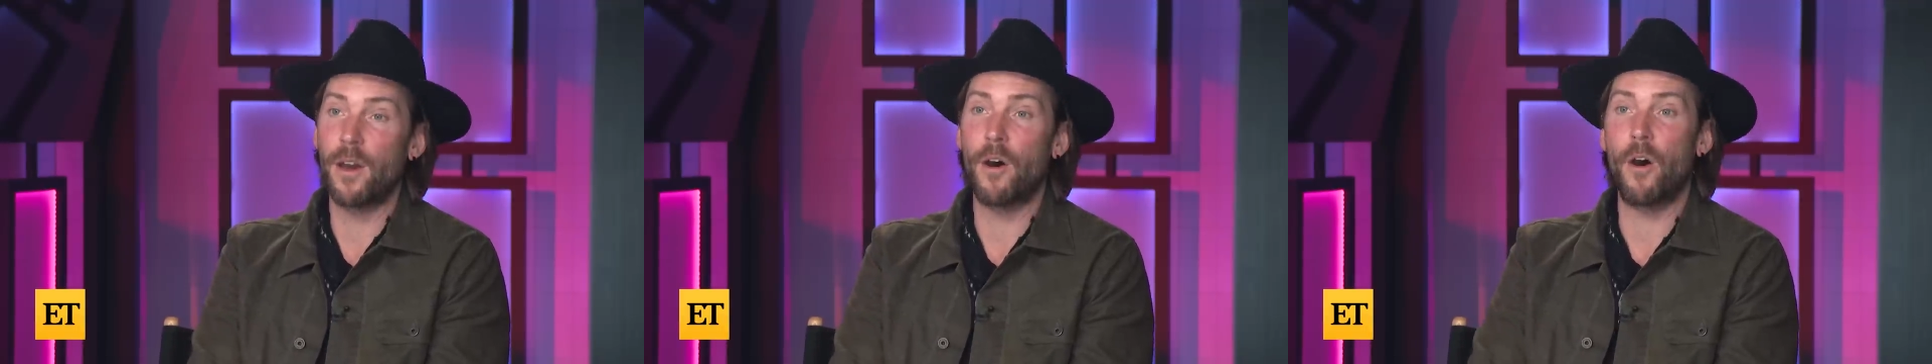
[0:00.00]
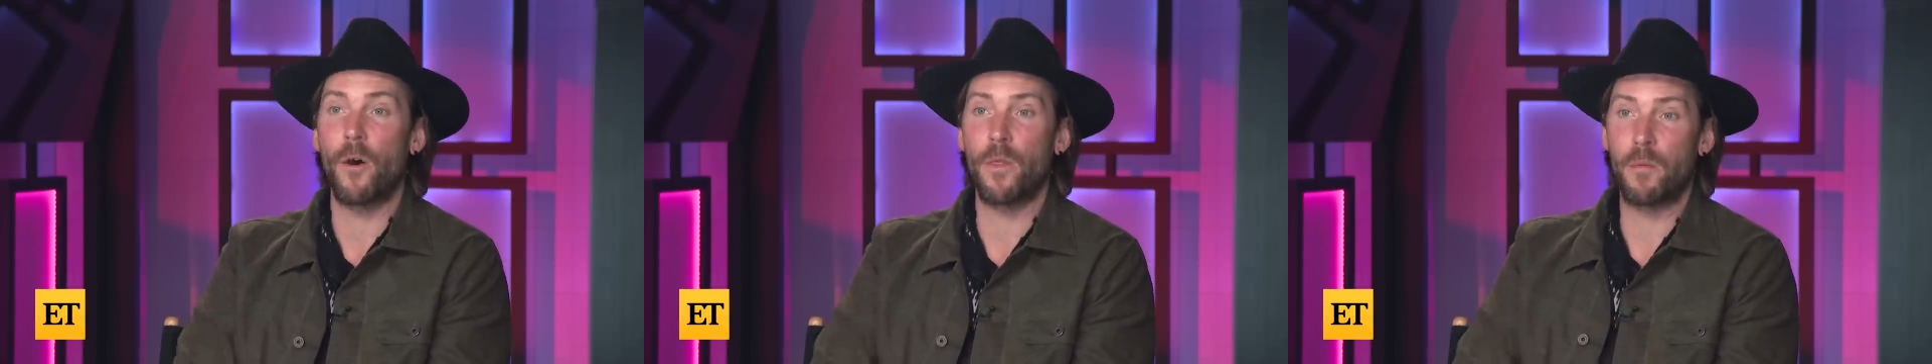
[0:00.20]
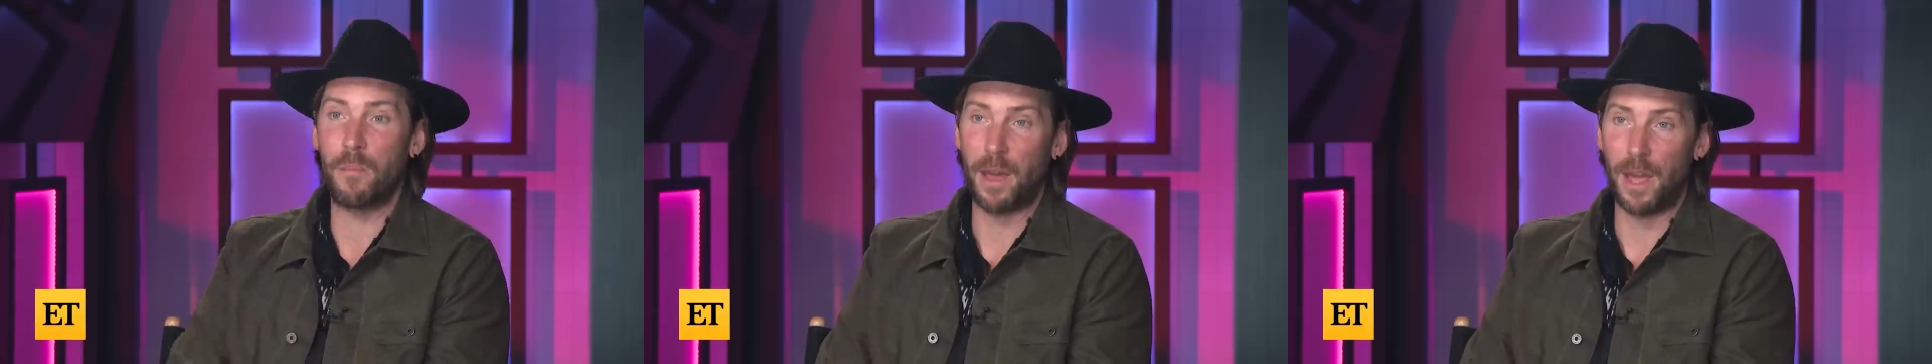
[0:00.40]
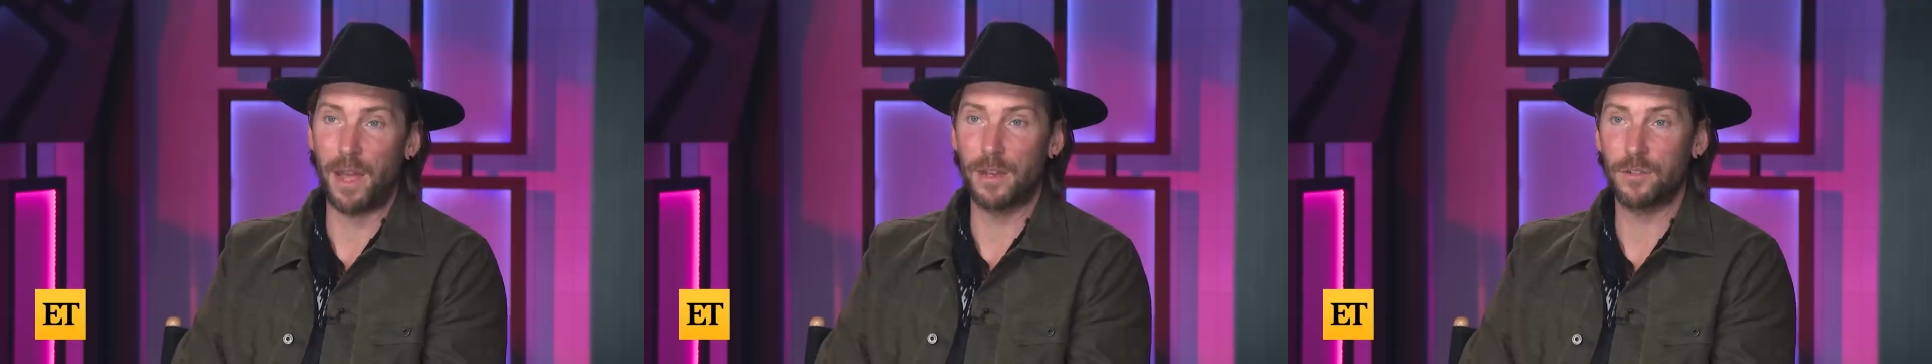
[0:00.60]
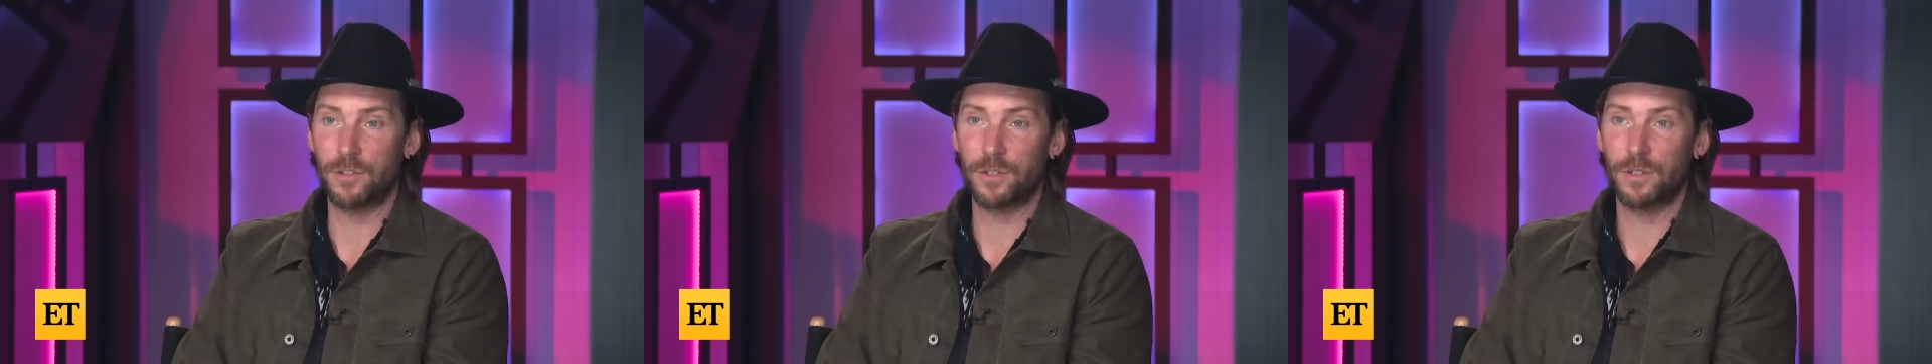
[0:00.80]
on the
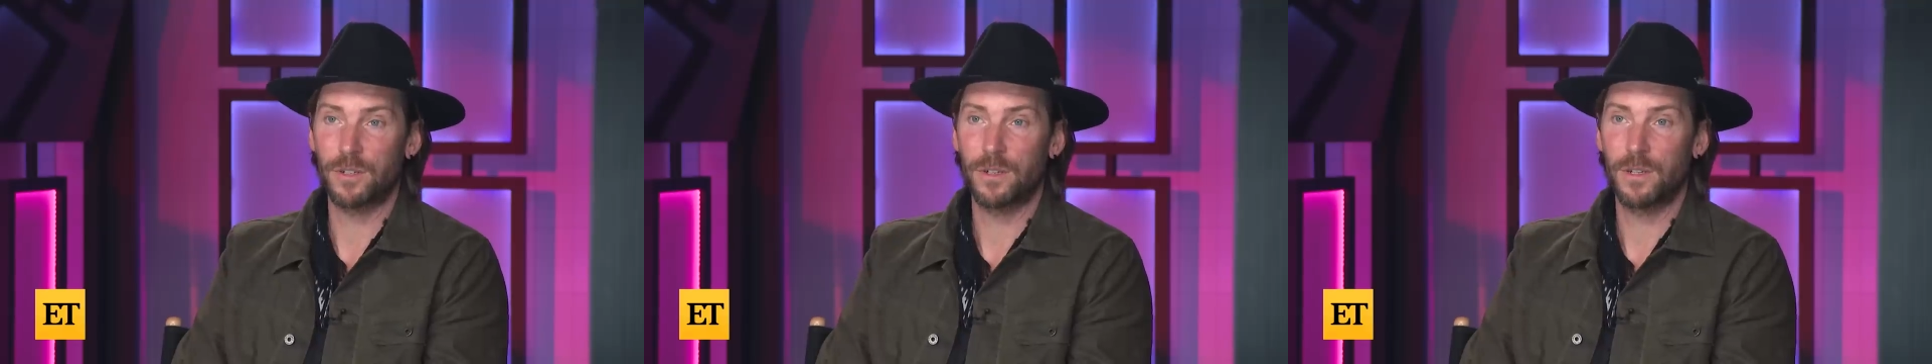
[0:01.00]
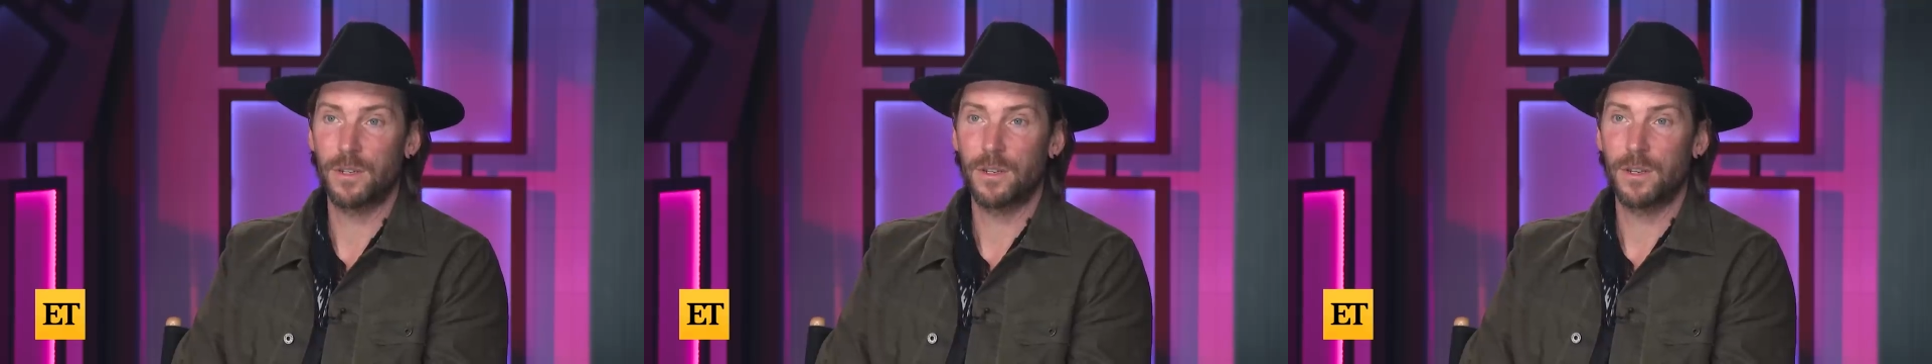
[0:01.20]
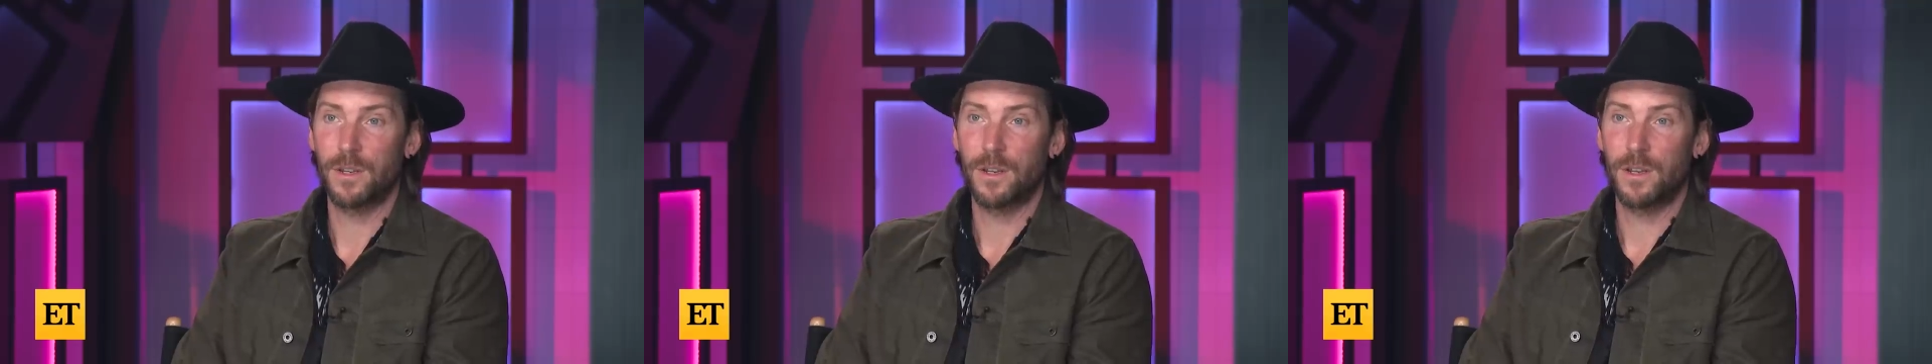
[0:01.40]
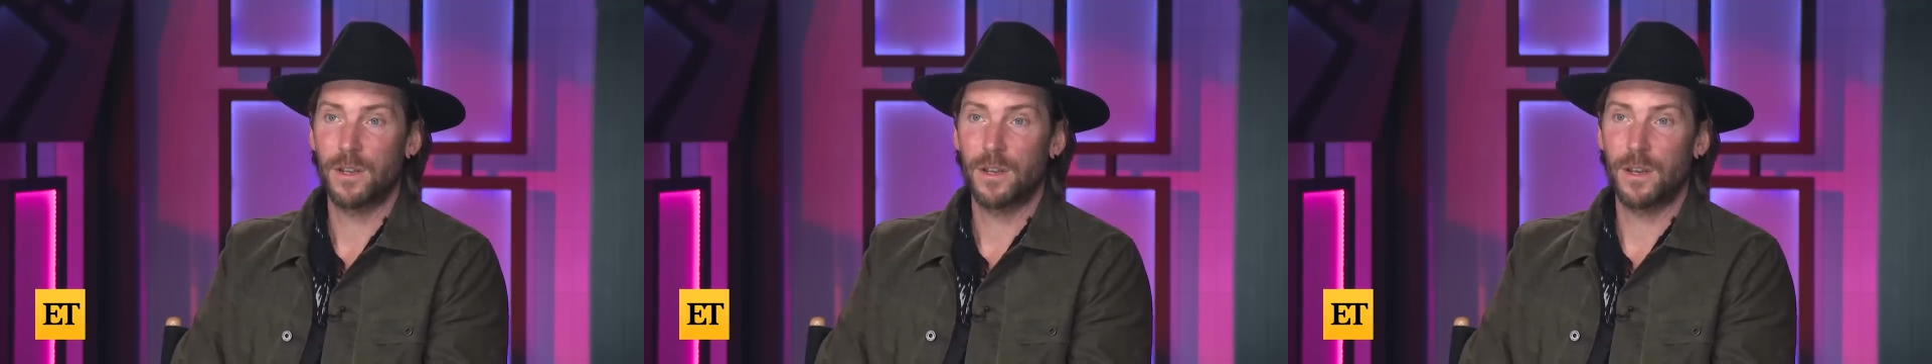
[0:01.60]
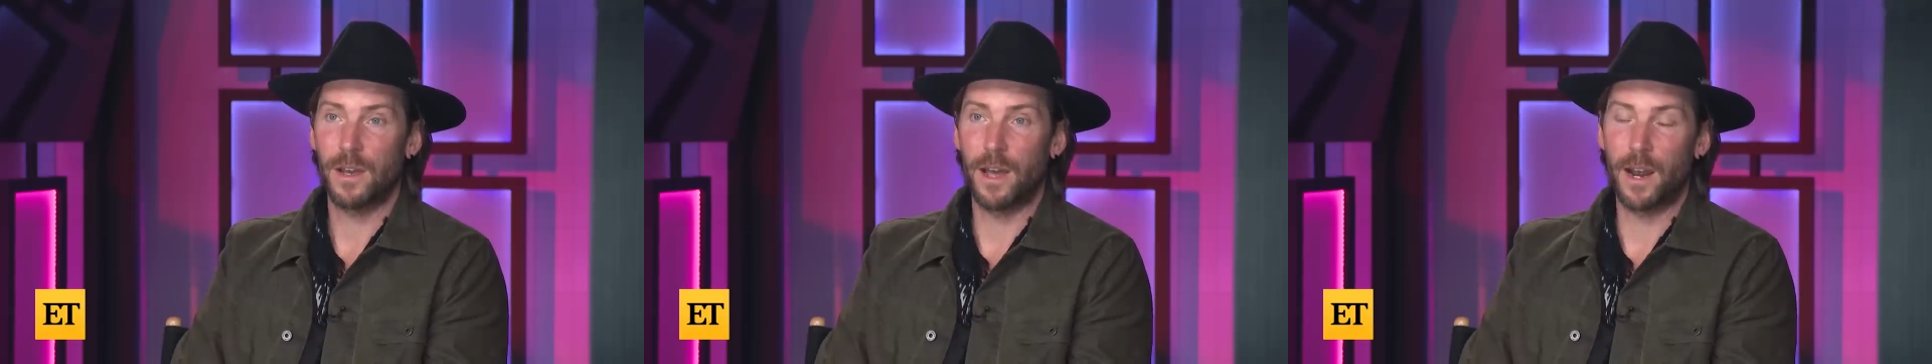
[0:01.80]
page.
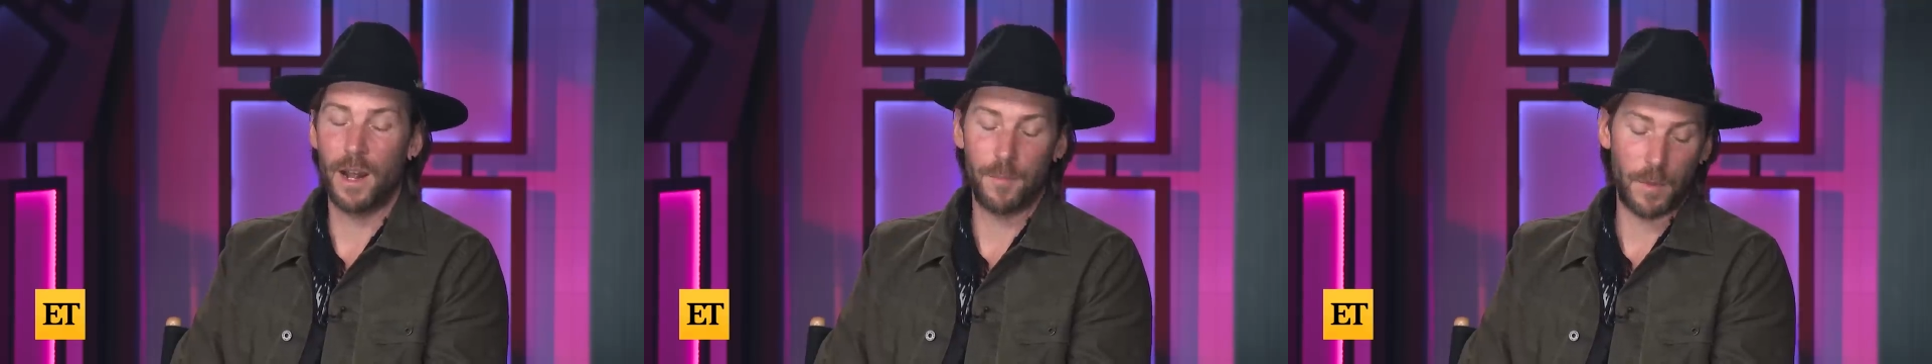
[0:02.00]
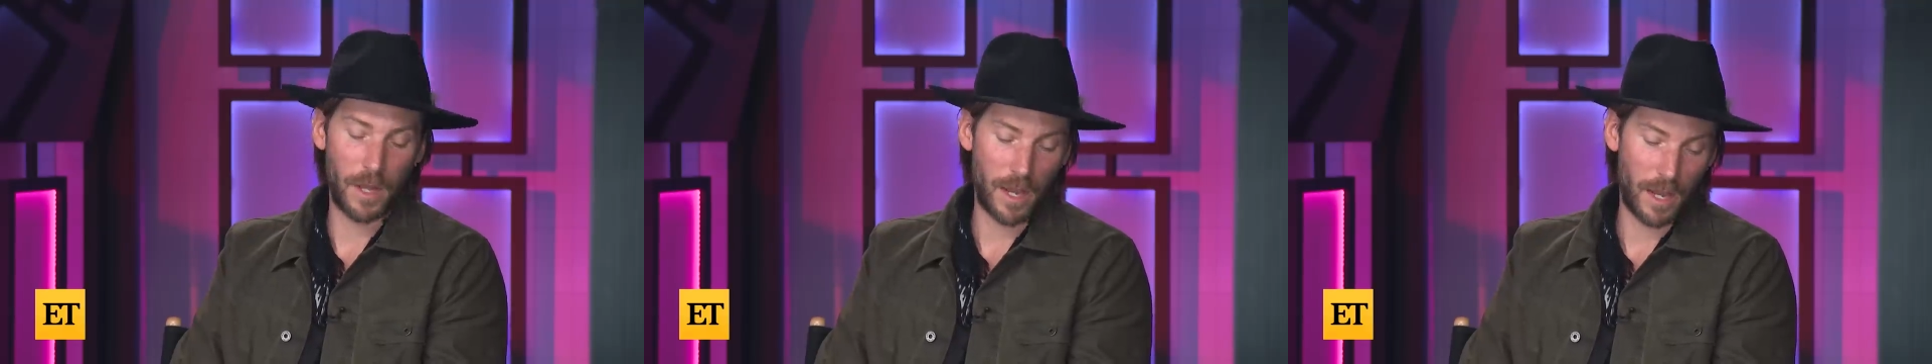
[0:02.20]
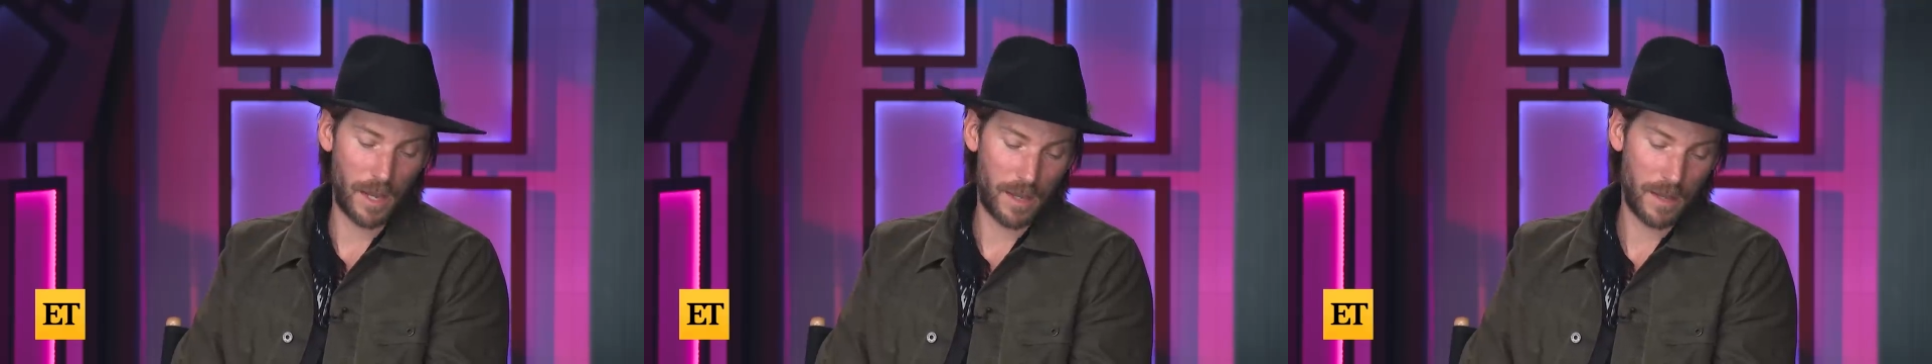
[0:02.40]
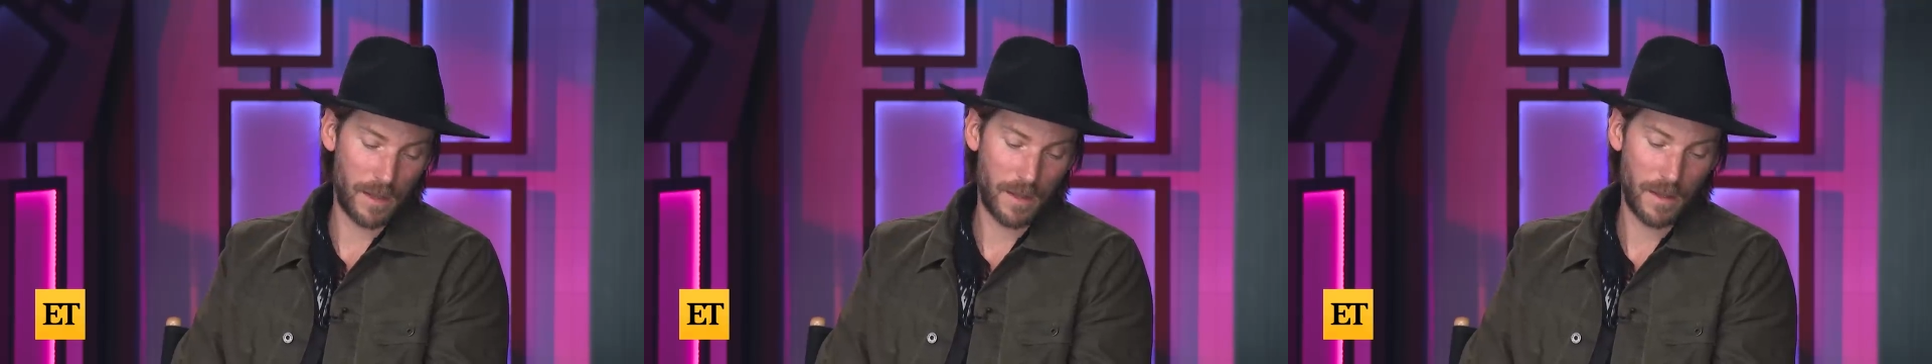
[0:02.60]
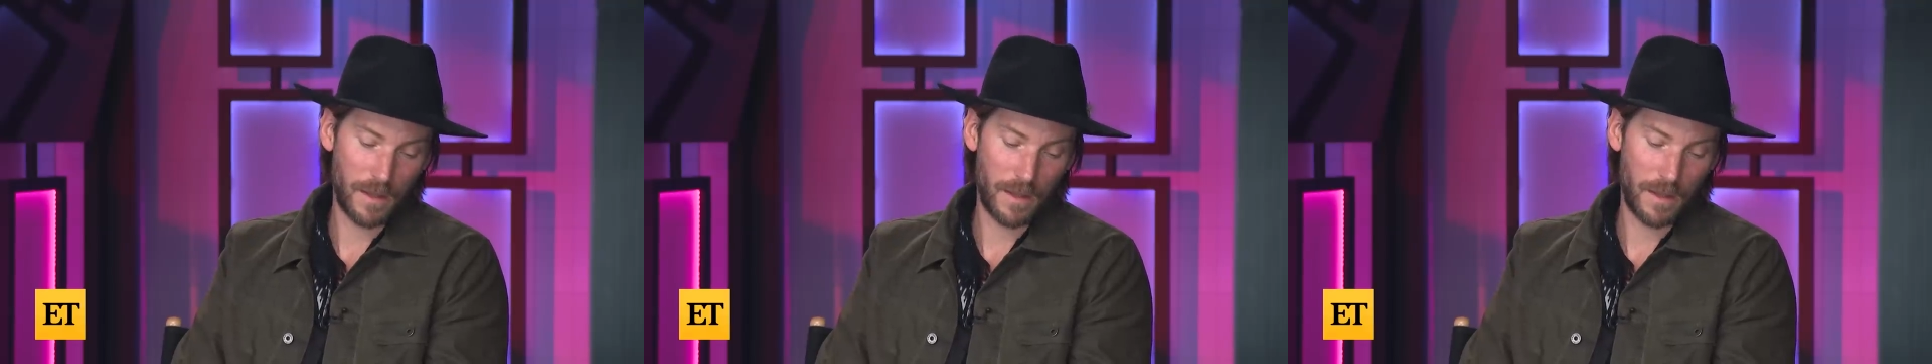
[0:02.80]
And I'm like,